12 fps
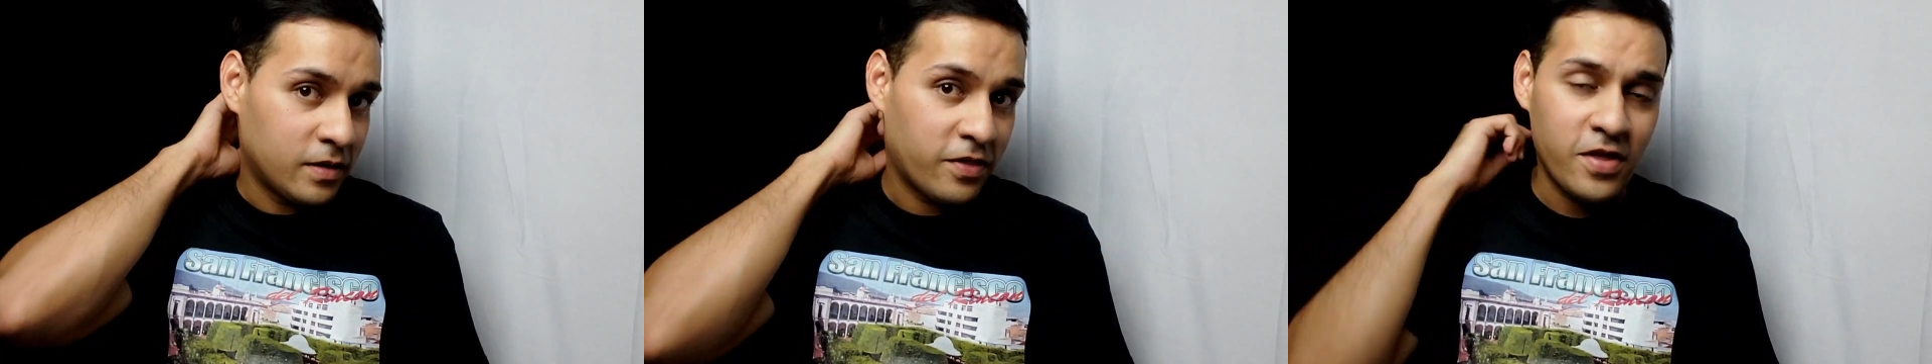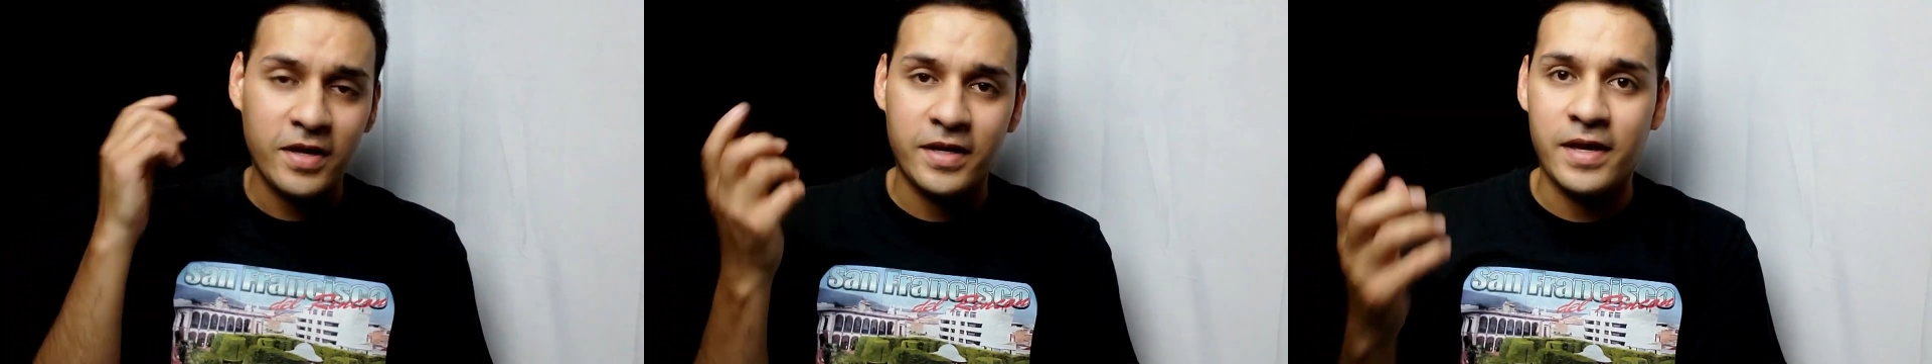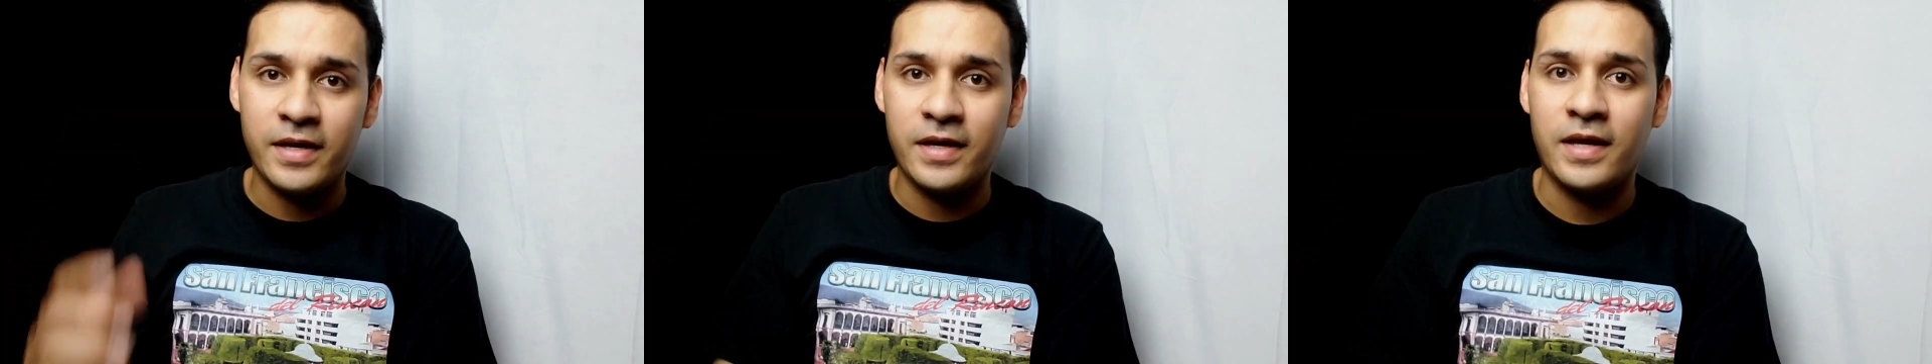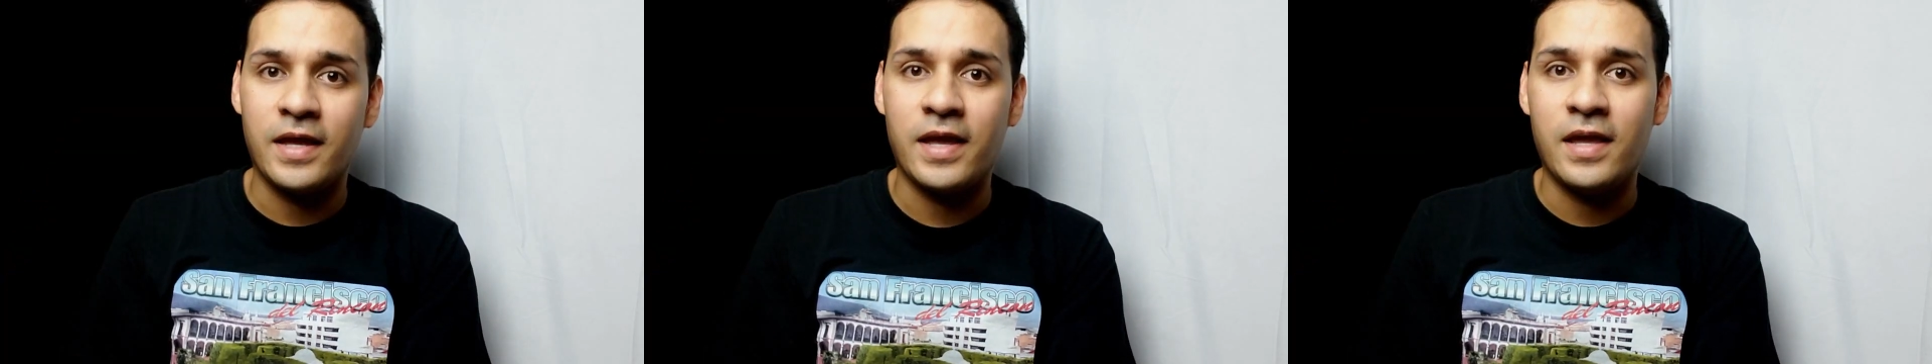
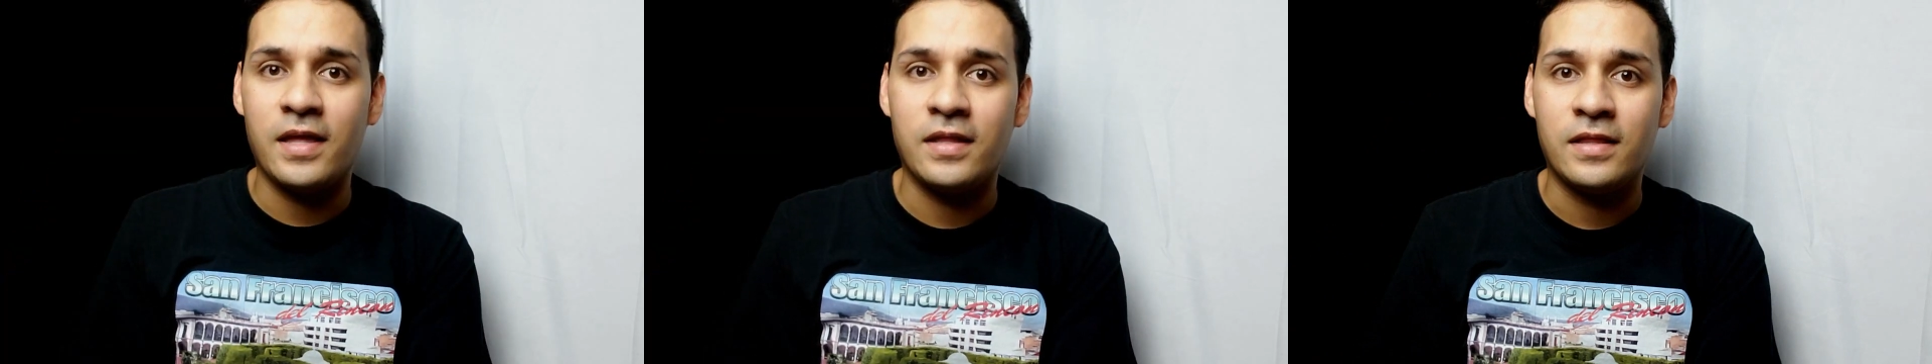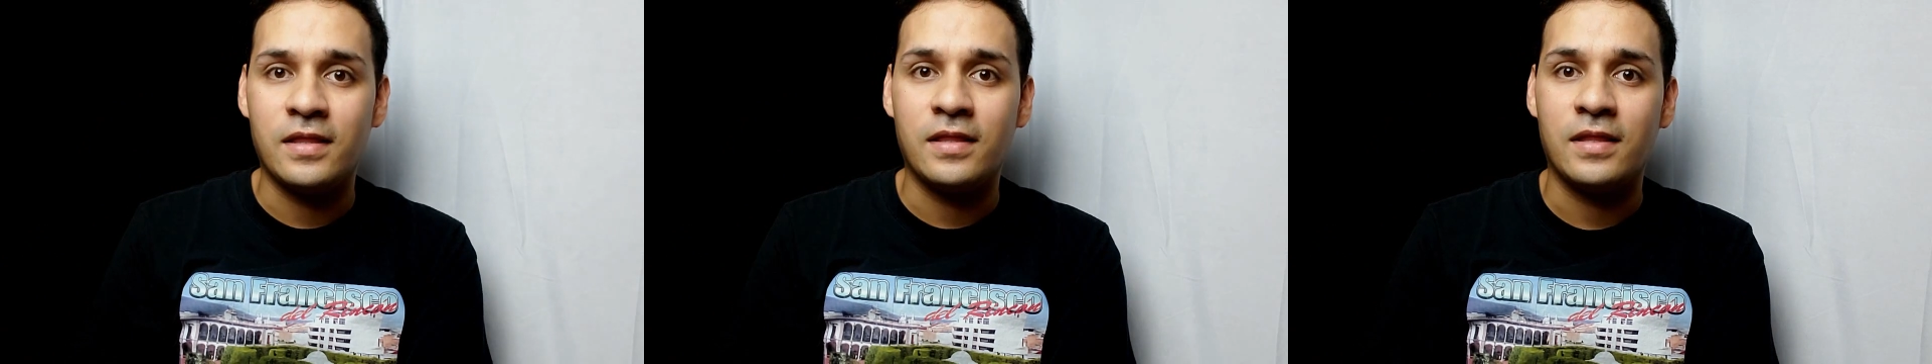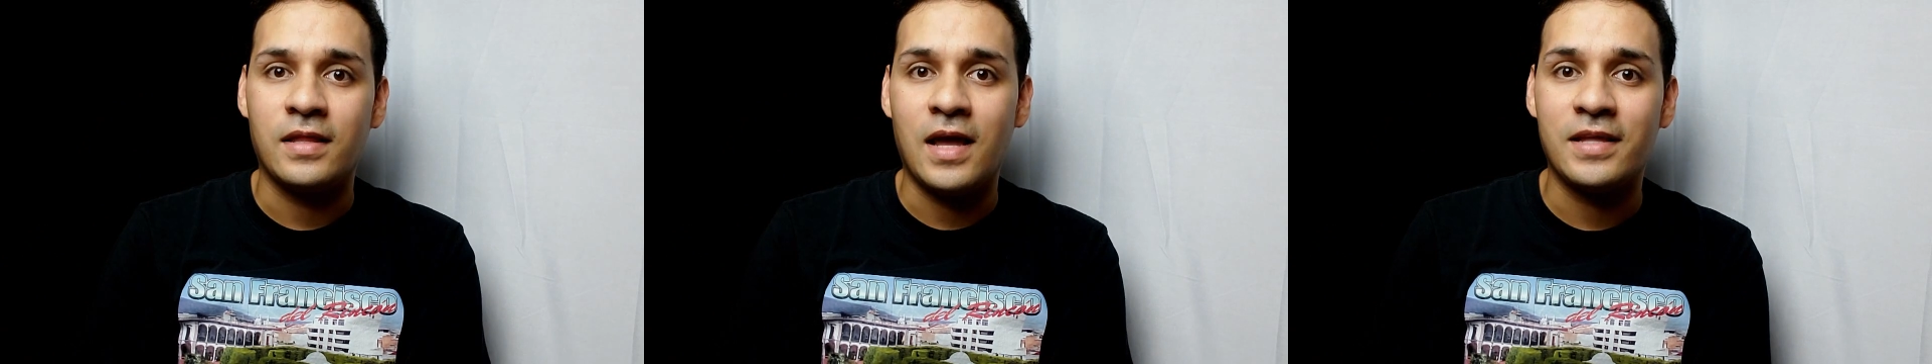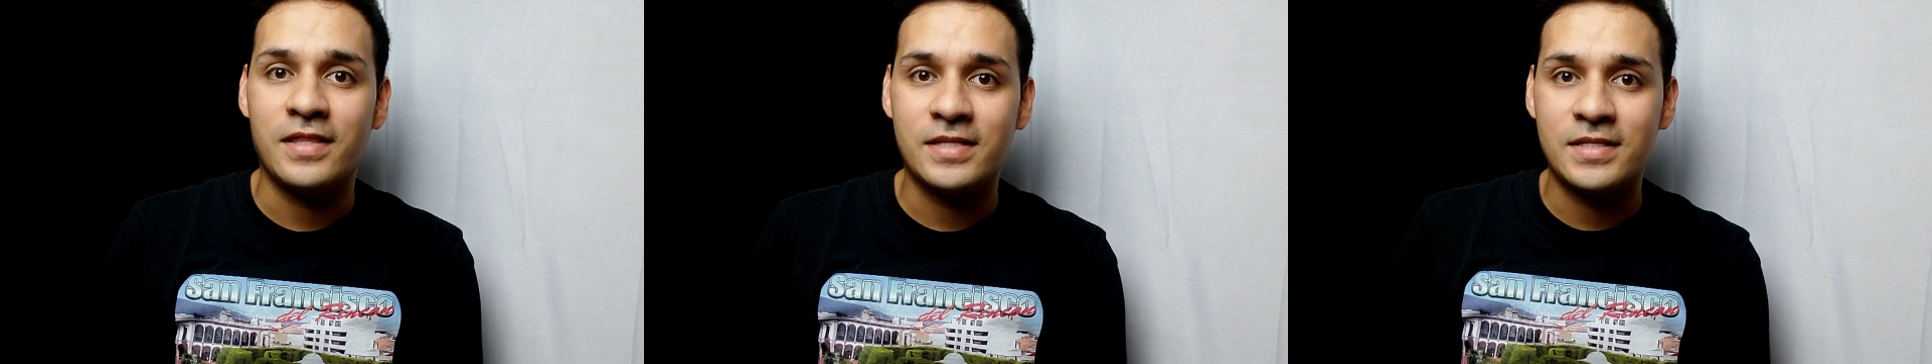thinking, and
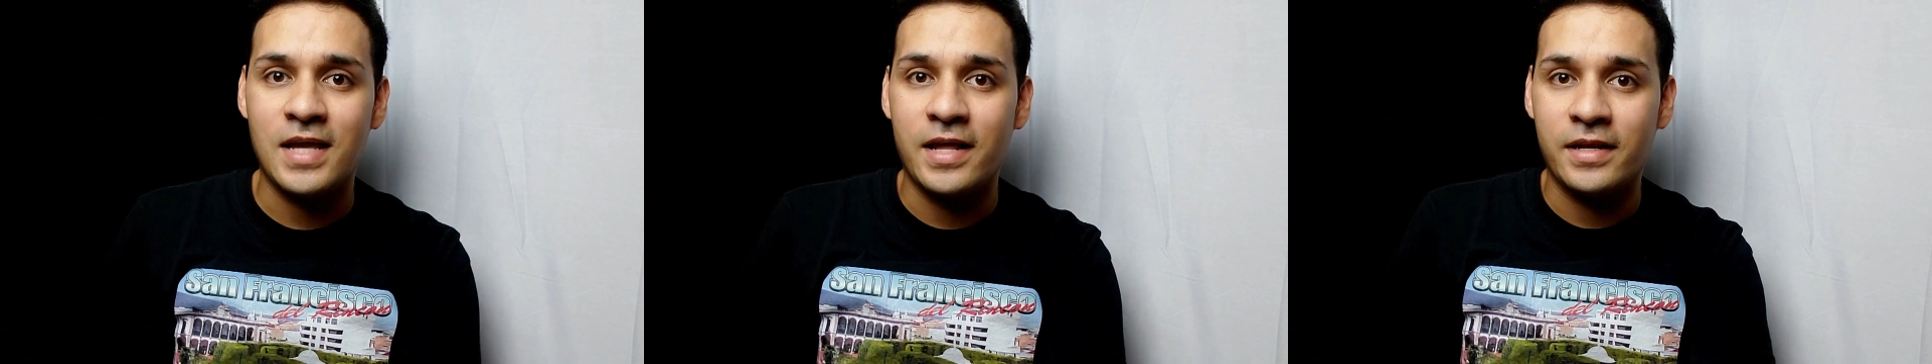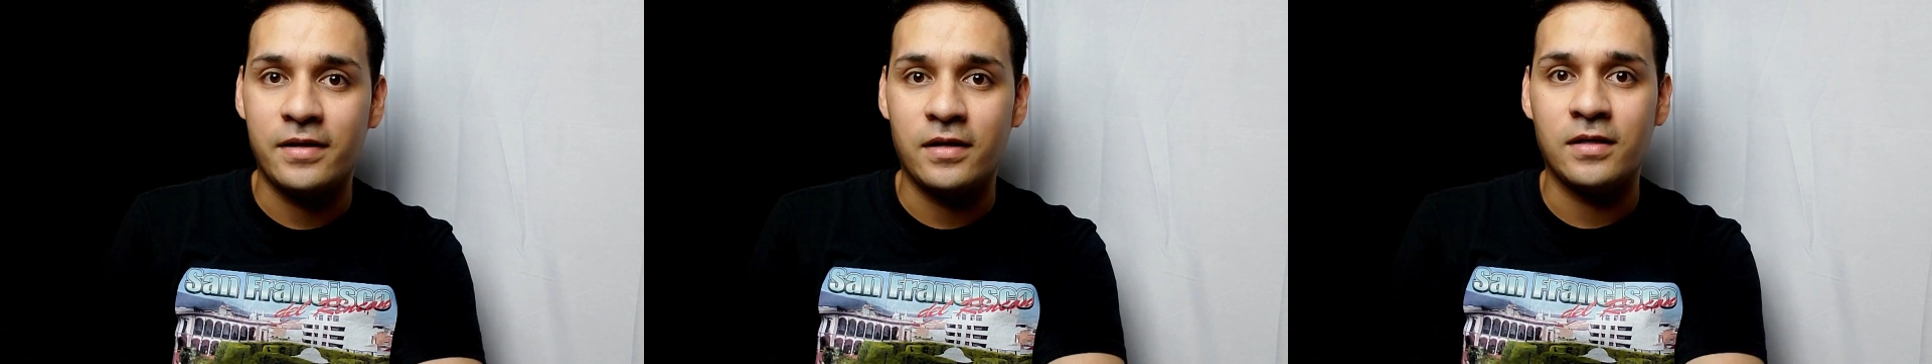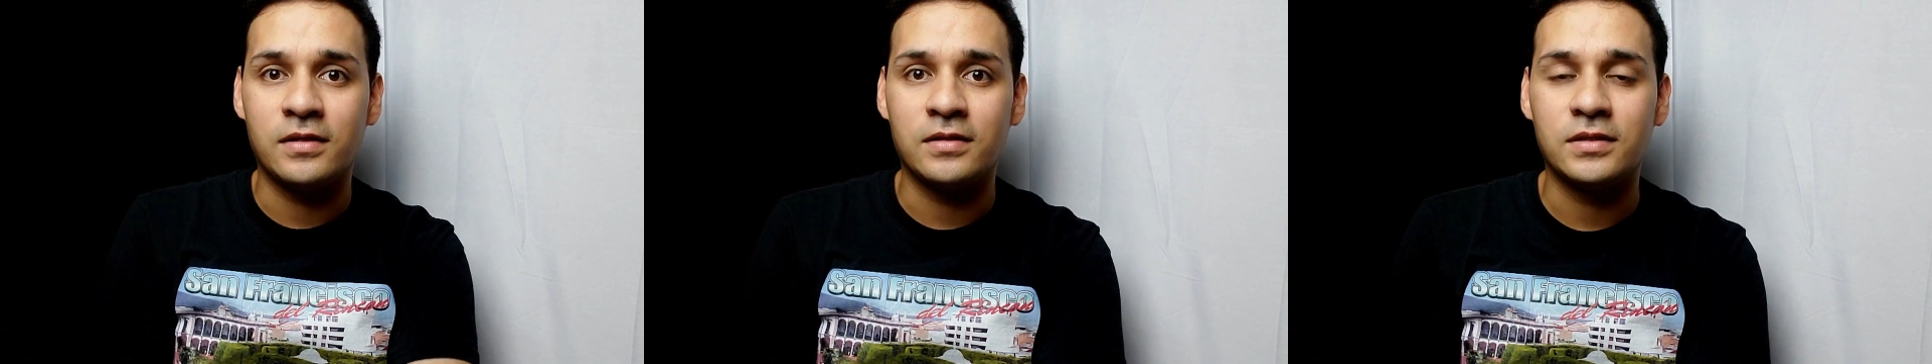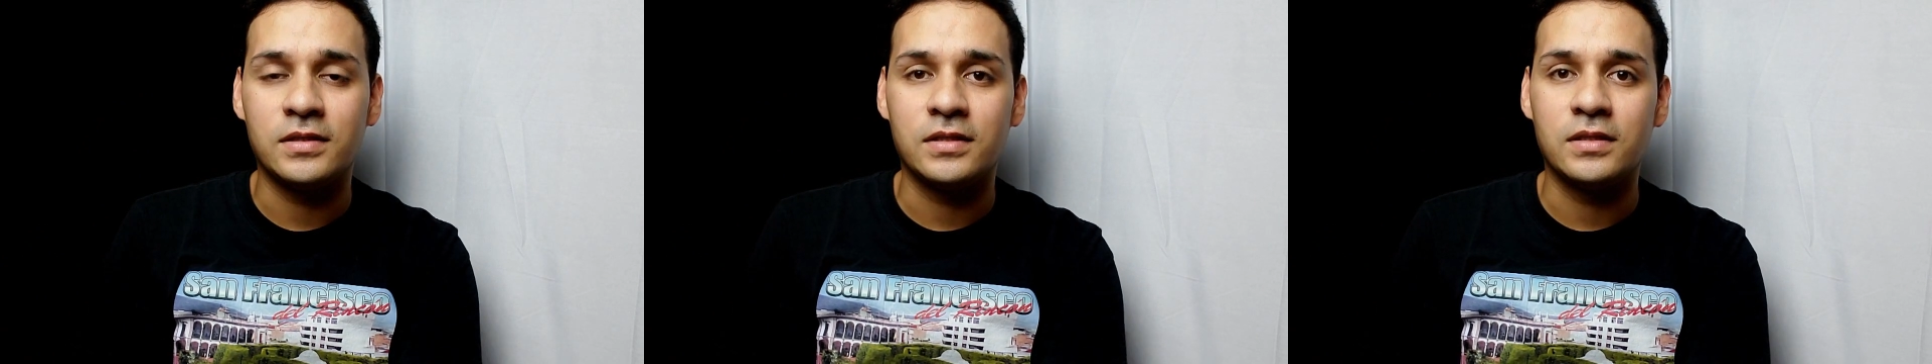I decided
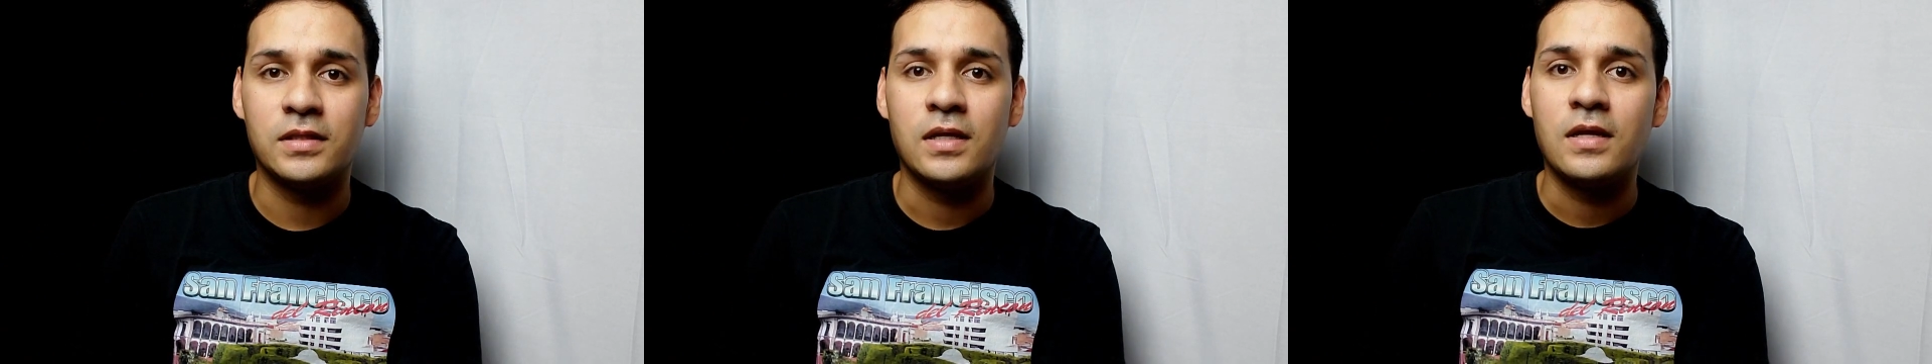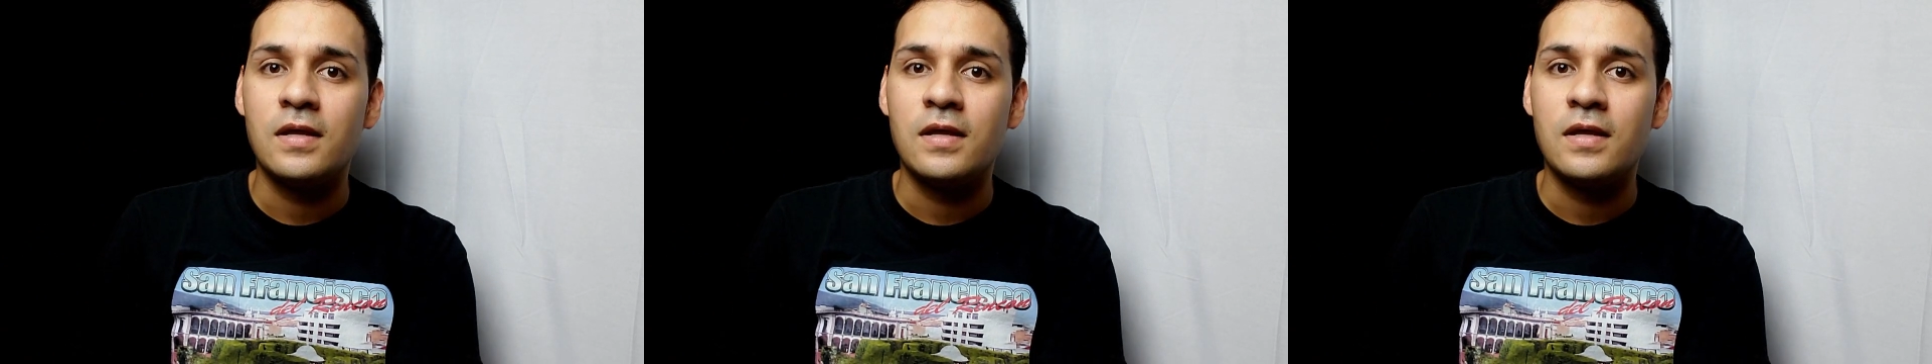on